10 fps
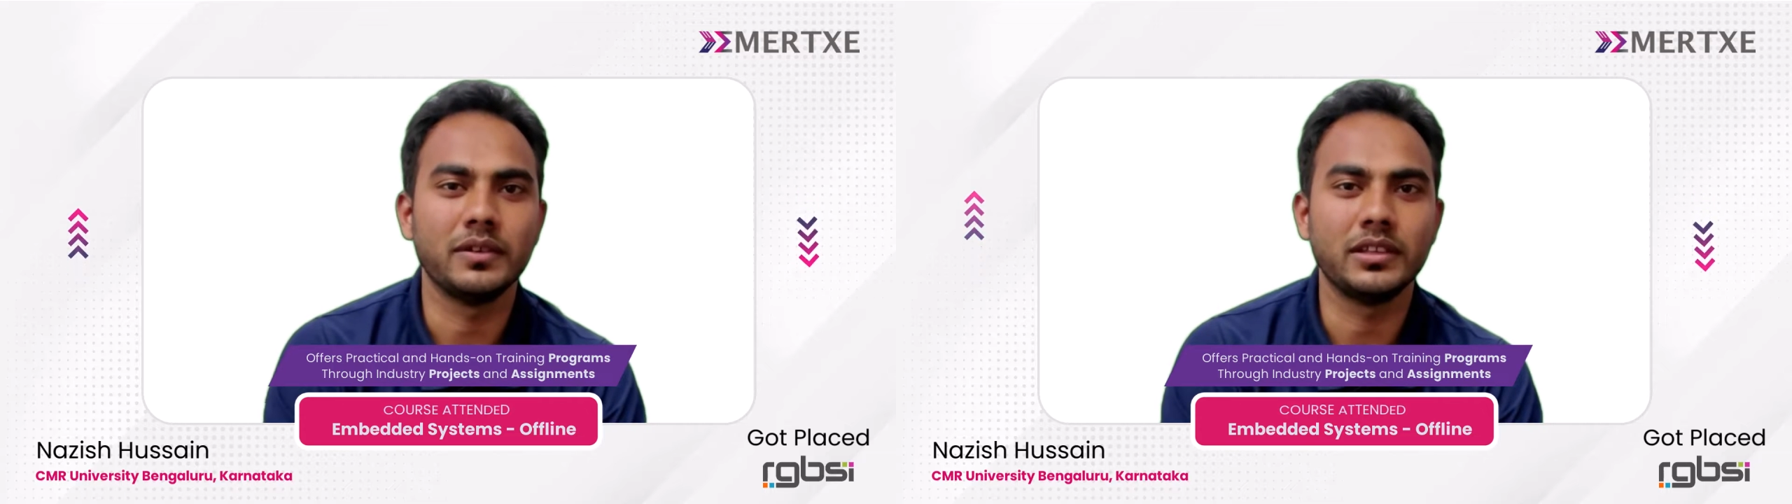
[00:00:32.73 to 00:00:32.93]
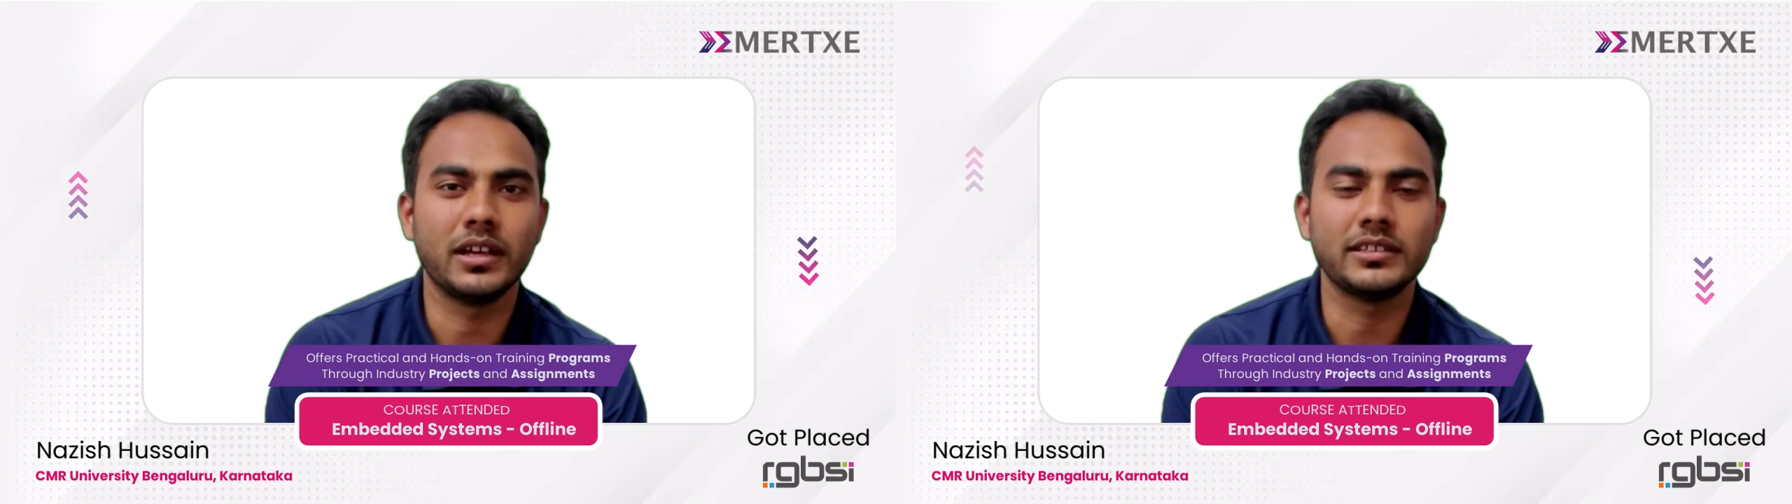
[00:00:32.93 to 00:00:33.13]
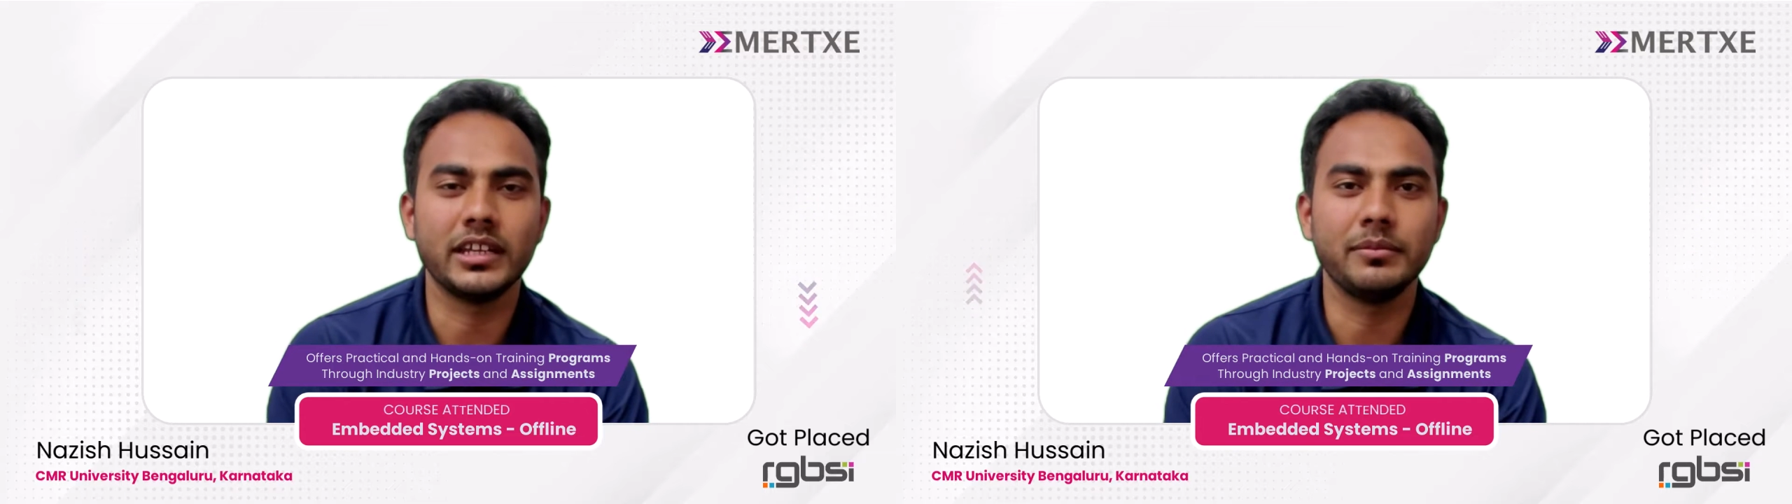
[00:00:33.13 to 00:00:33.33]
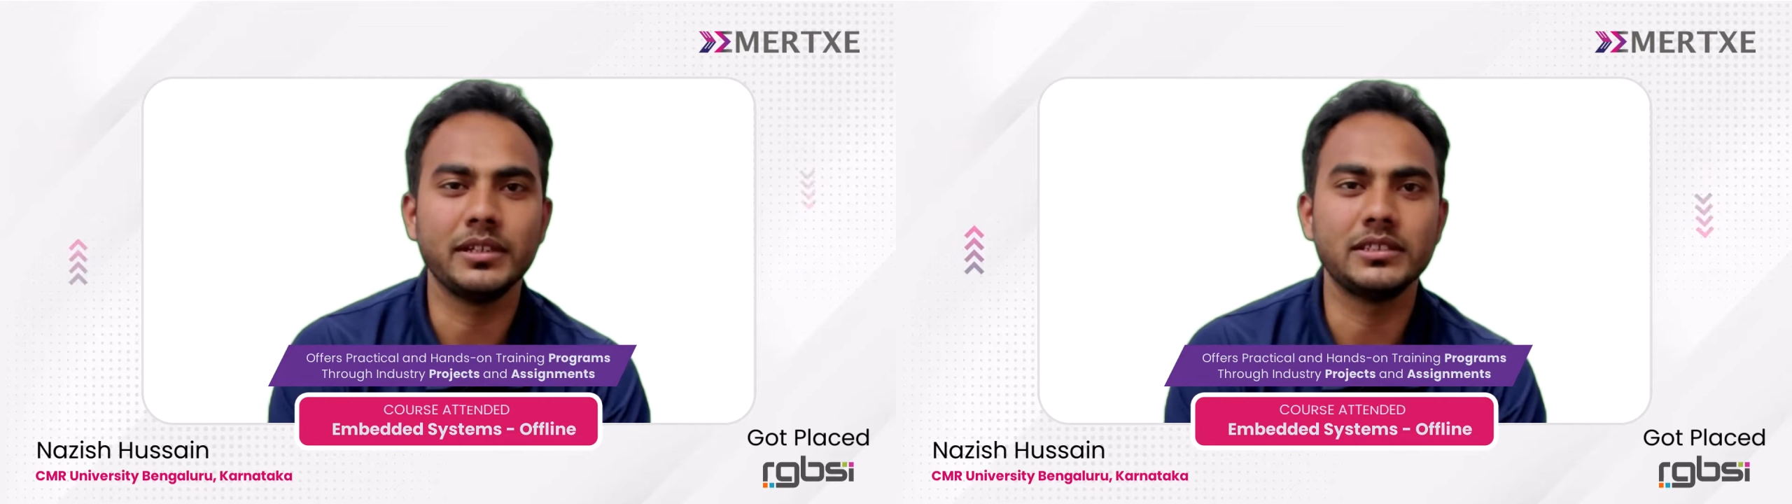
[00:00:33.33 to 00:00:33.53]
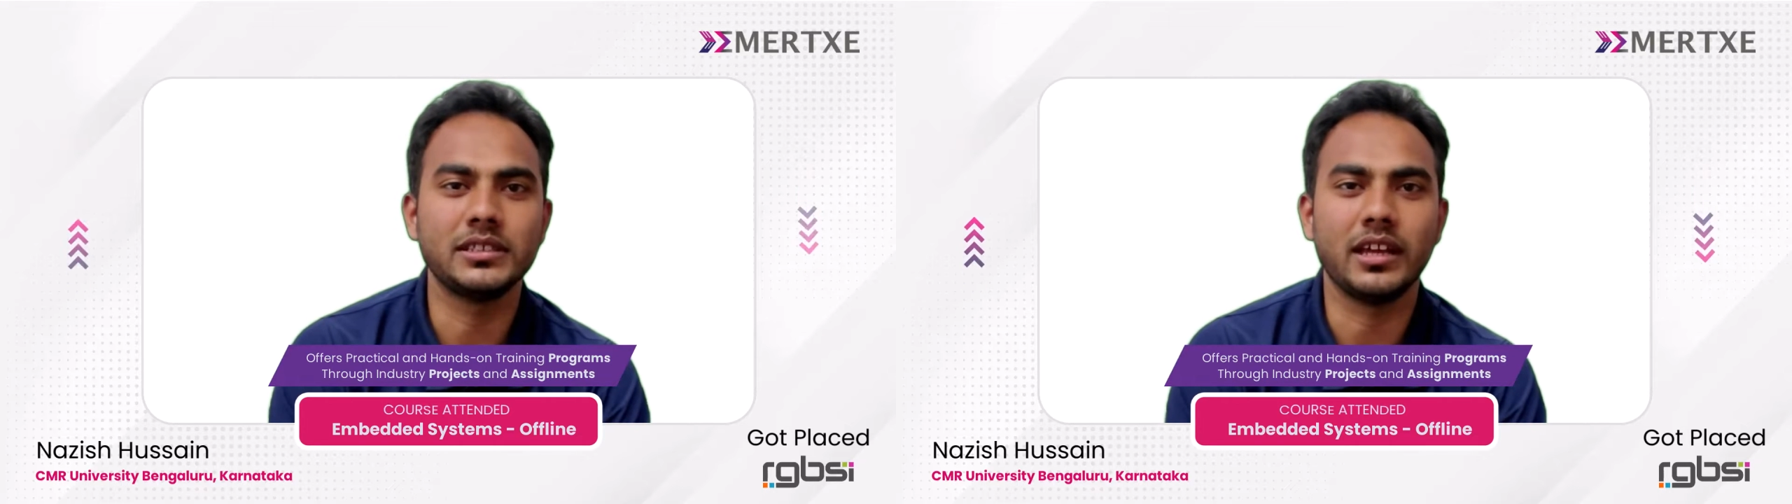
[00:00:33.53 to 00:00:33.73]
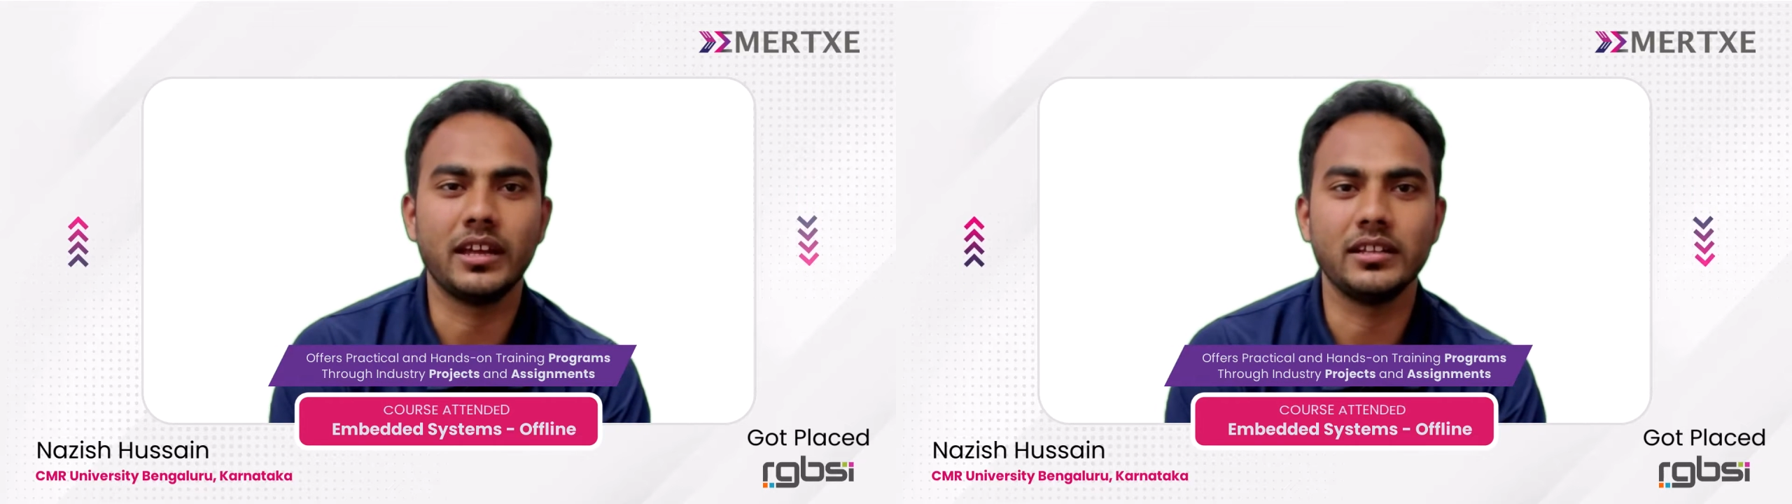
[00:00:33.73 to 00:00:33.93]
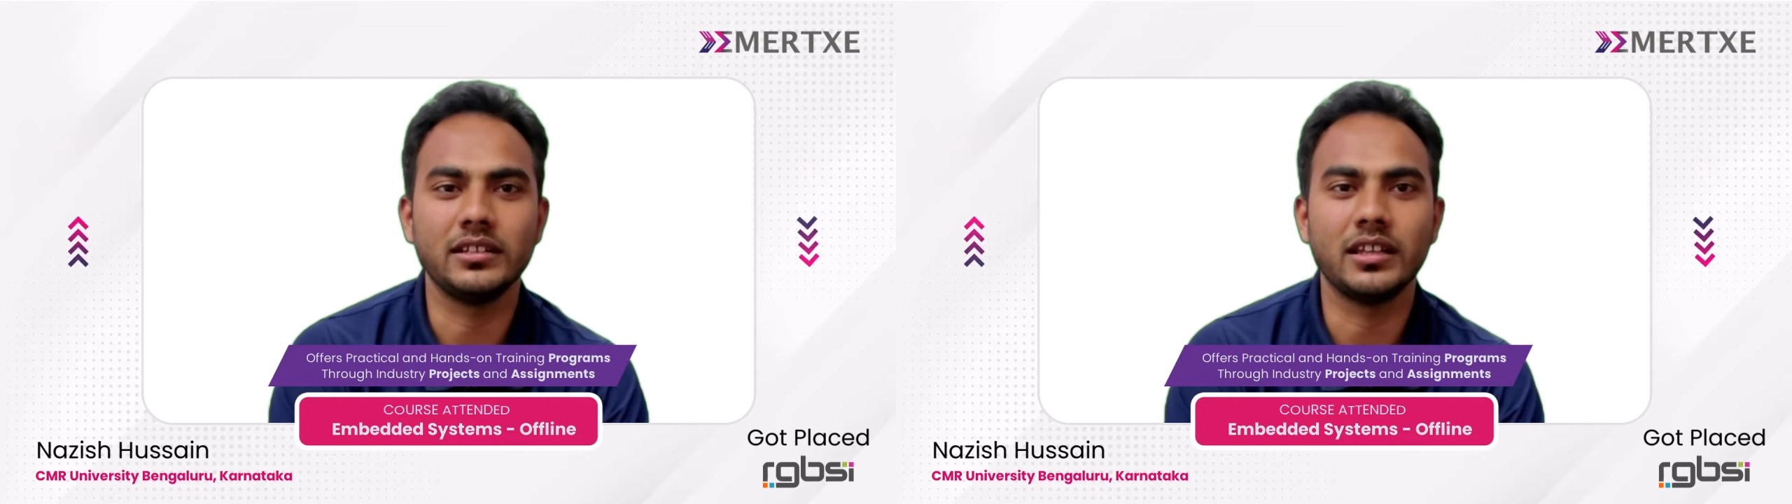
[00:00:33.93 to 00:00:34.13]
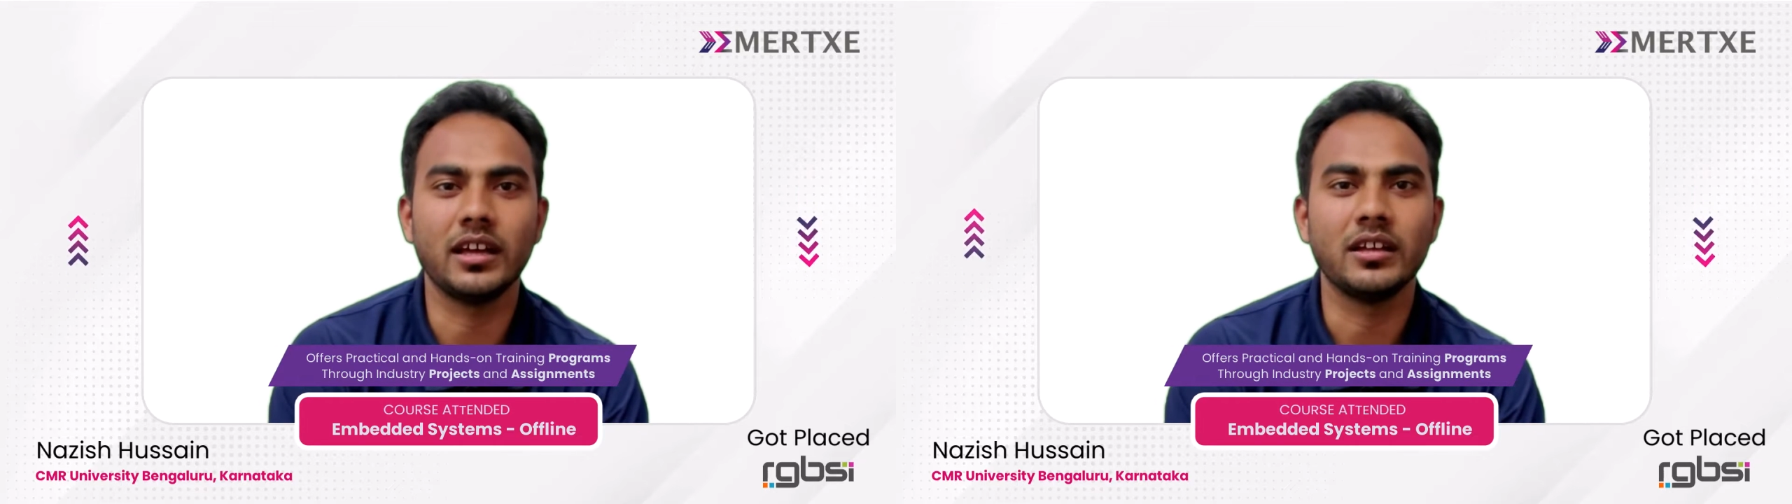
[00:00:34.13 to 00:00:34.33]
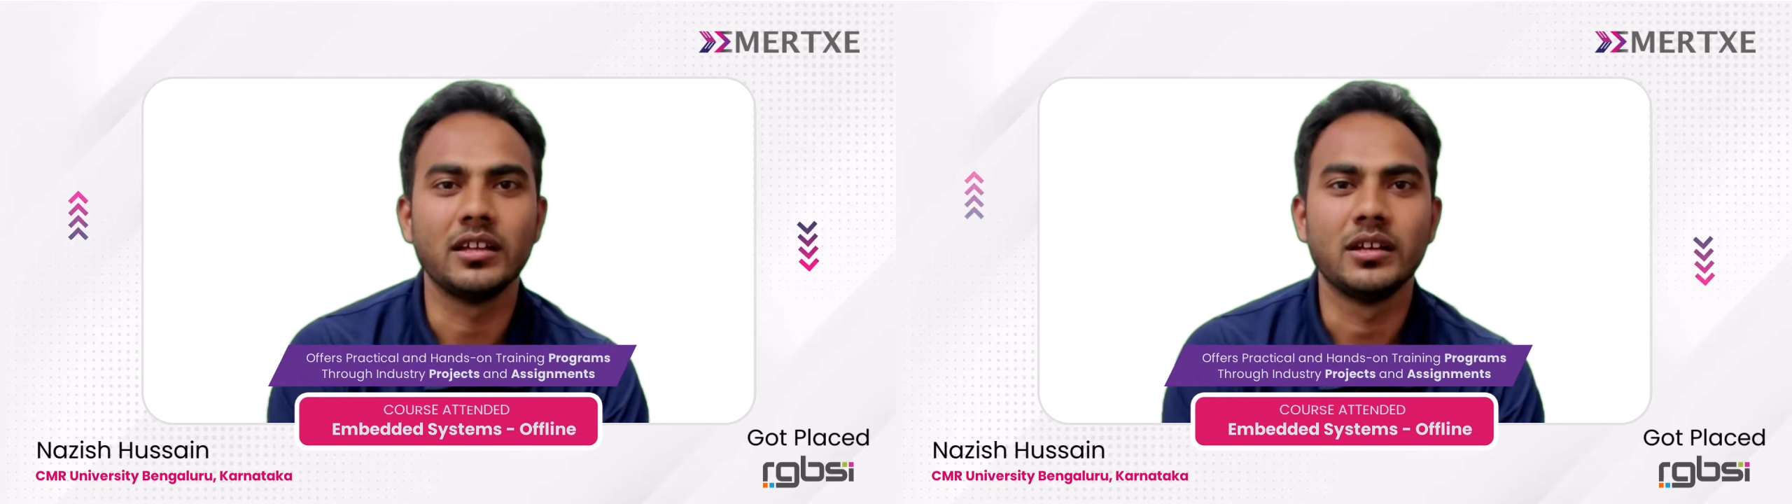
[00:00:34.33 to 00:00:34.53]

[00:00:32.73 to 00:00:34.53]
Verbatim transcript: with the assignments and the